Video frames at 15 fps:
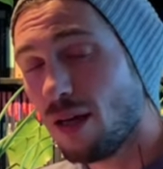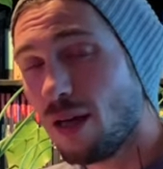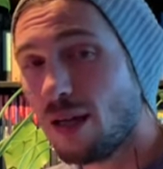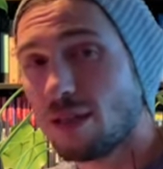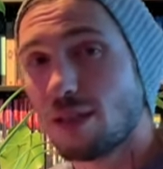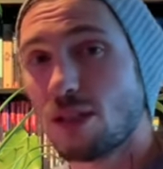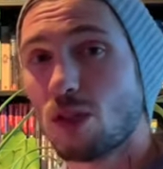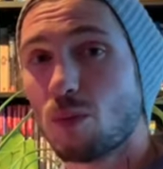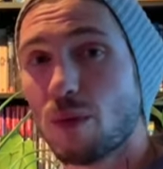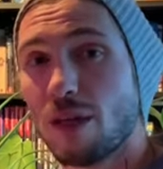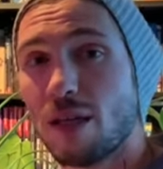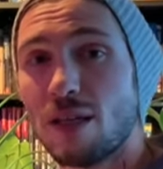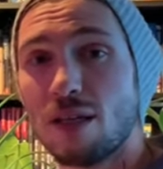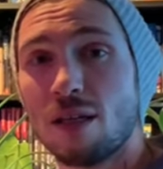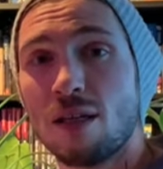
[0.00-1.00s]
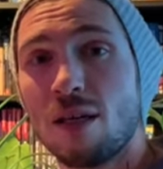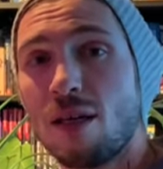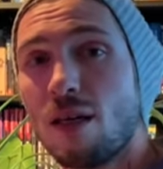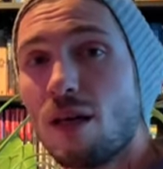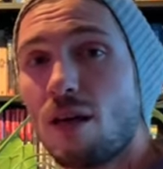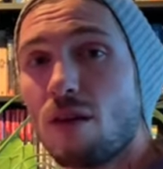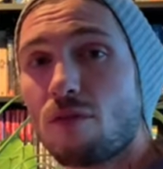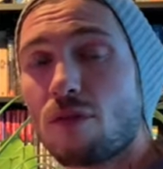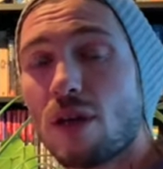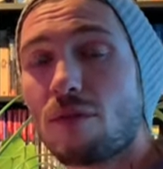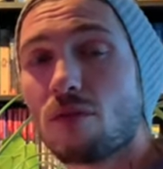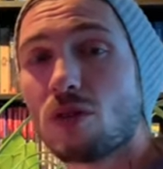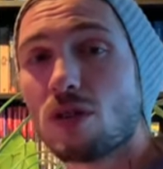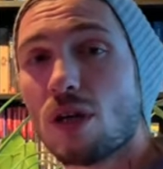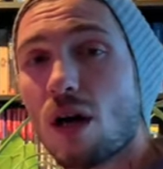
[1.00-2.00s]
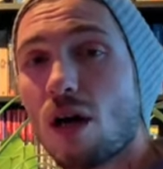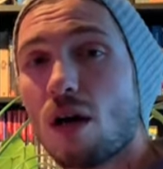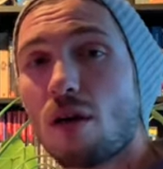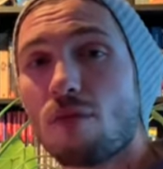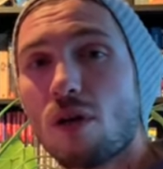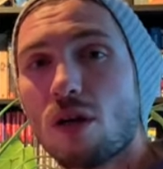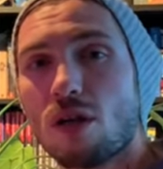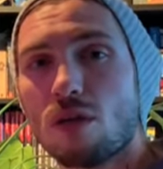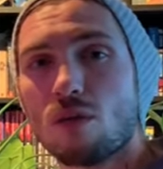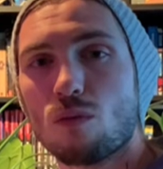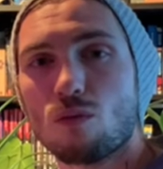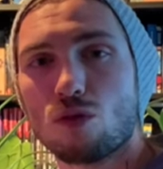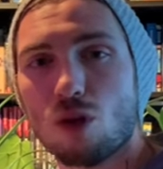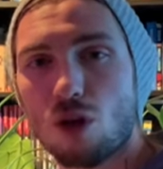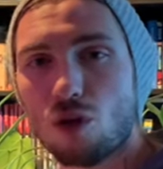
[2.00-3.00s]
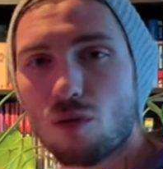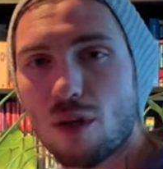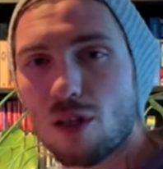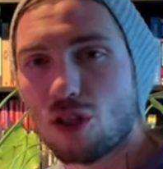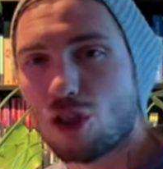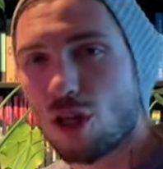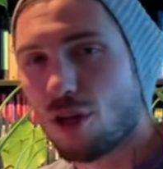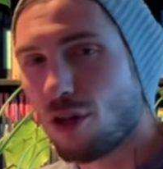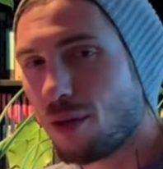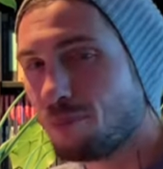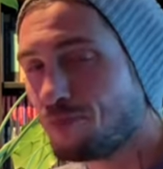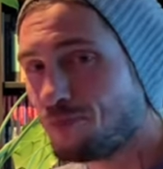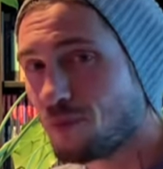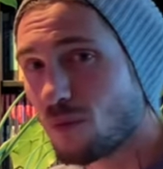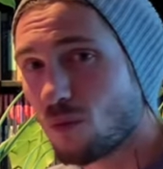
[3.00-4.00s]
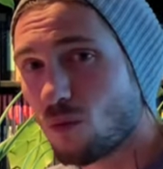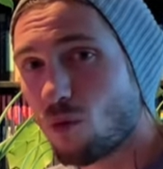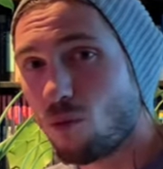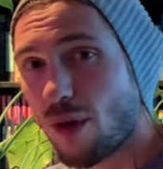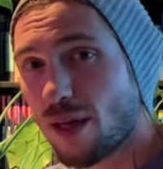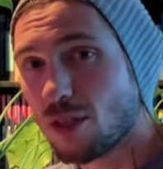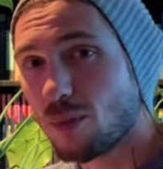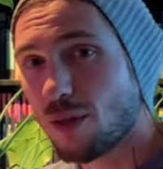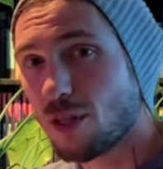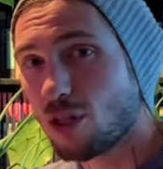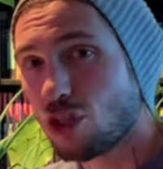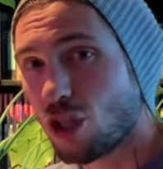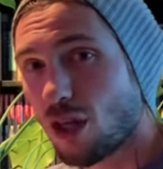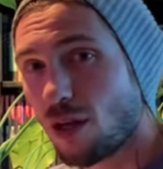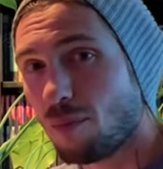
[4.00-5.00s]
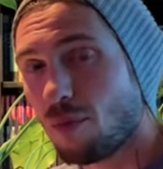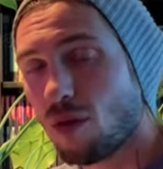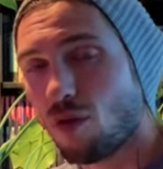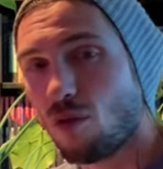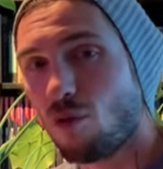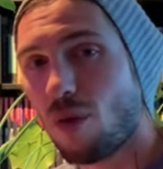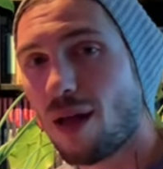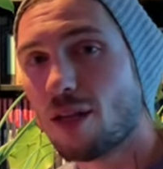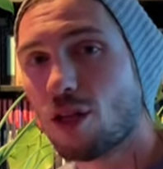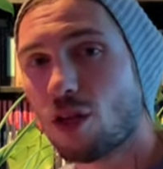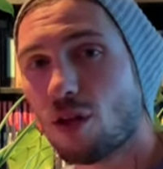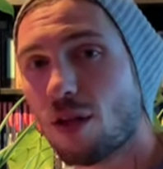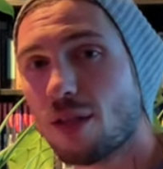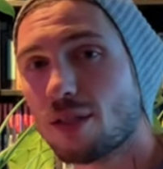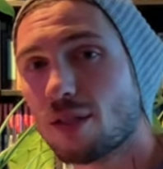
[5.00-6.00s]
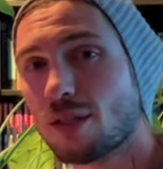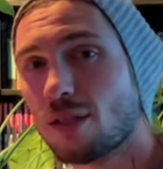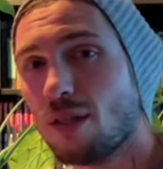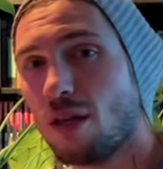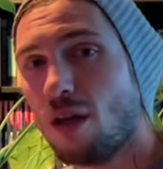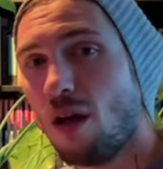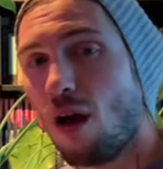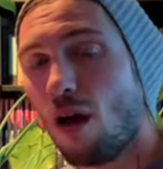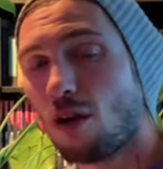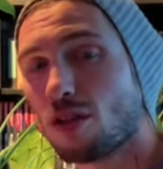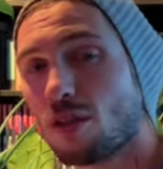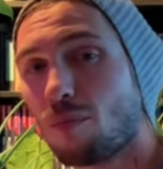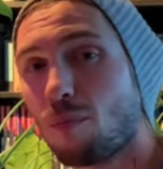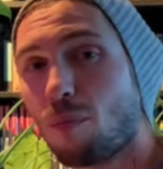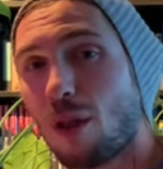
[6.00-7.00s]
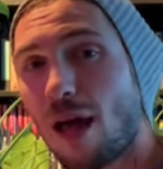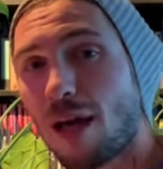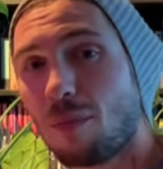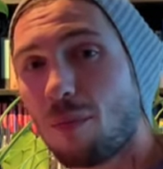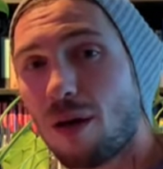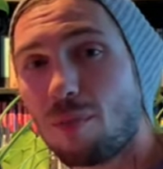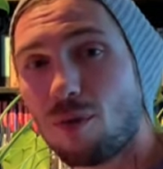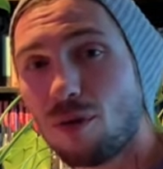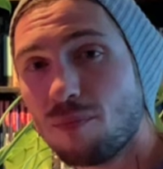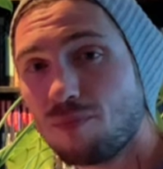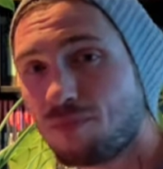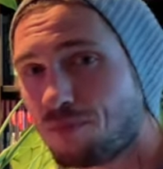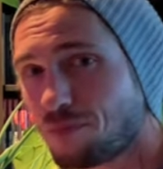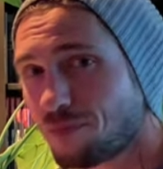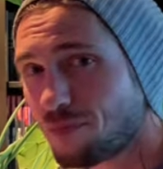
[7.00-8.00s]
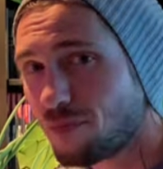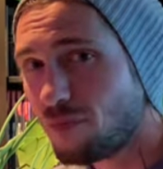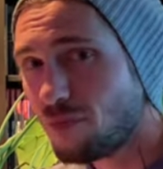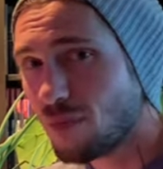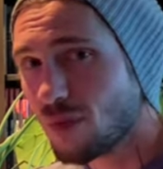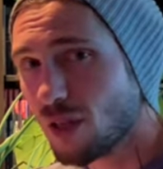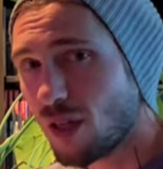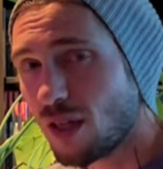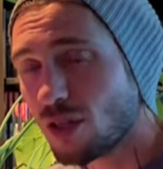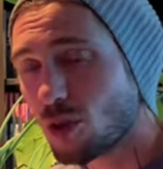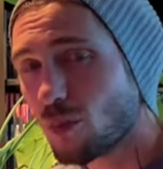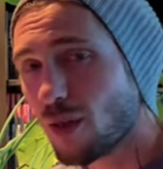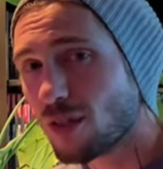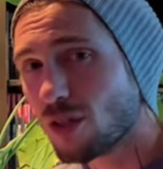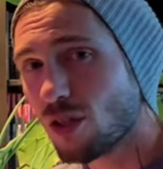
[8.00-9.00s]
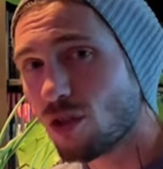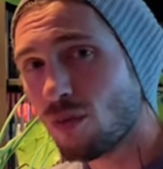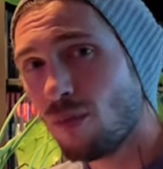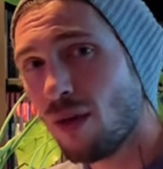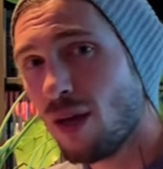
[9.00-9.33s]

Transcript: It displayed flavors of dark red cherry, raspberry jam, red currants, some black pepper, espresso,